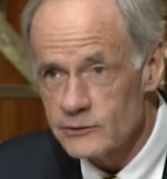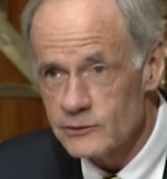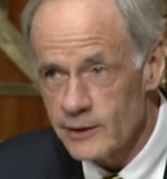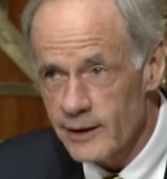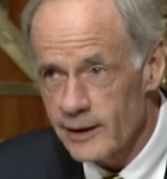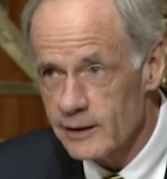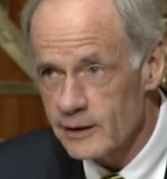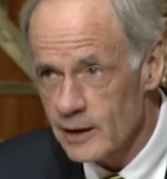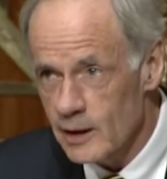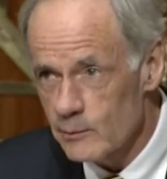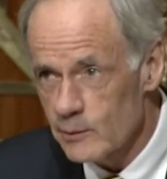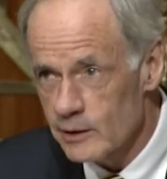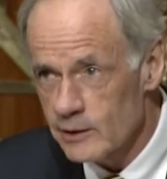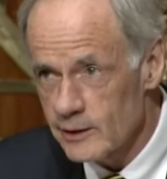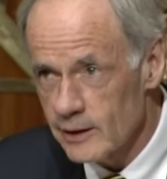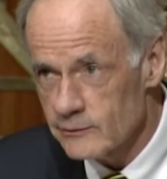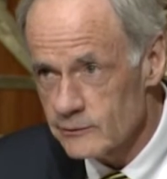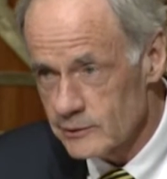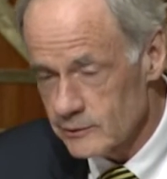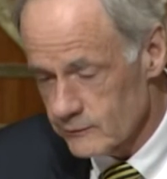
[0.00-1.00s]
in economic
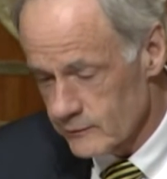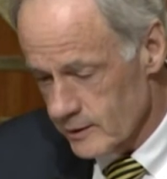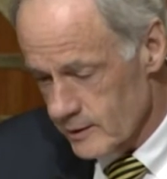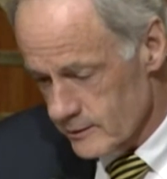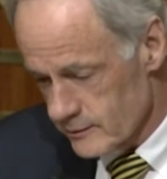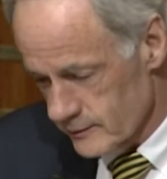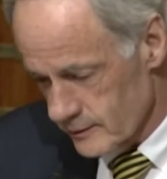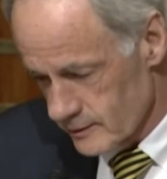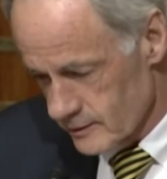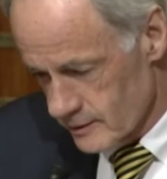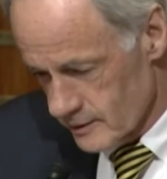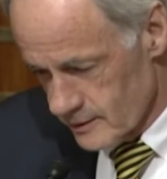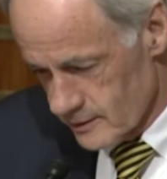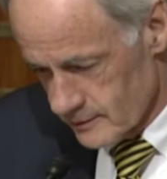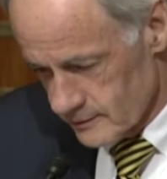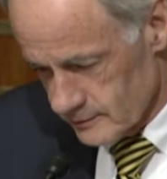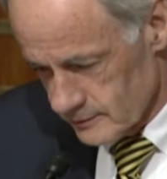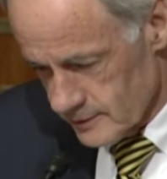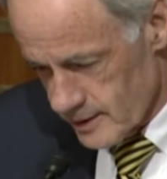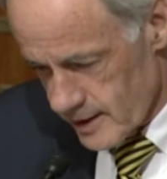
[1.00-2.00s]
activity, I think,
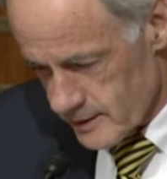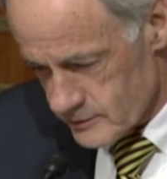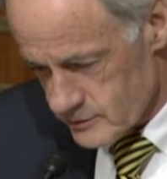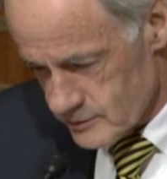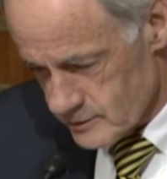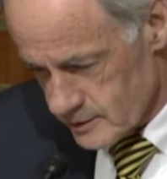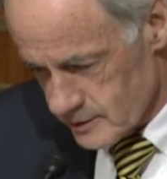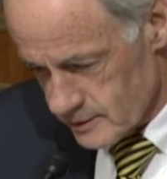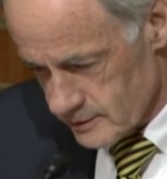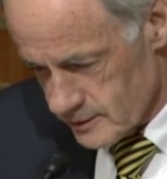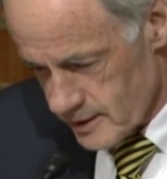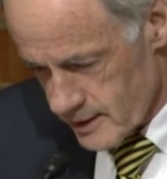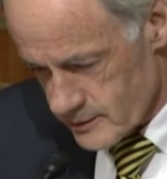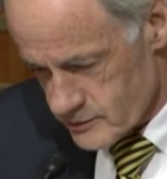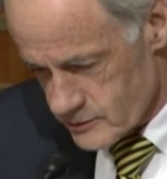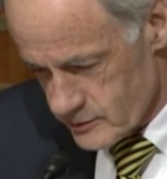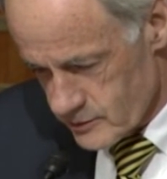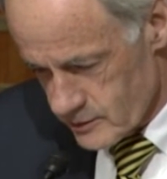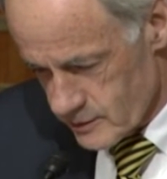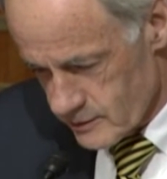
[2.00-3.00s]

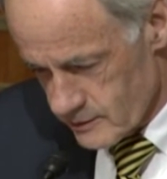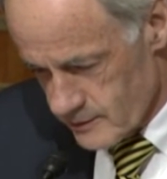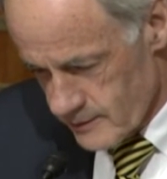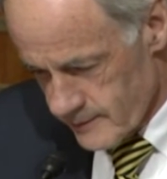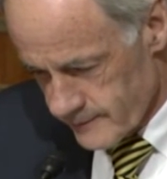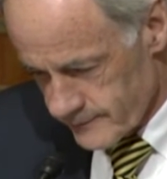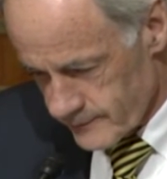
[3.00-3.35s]
last year.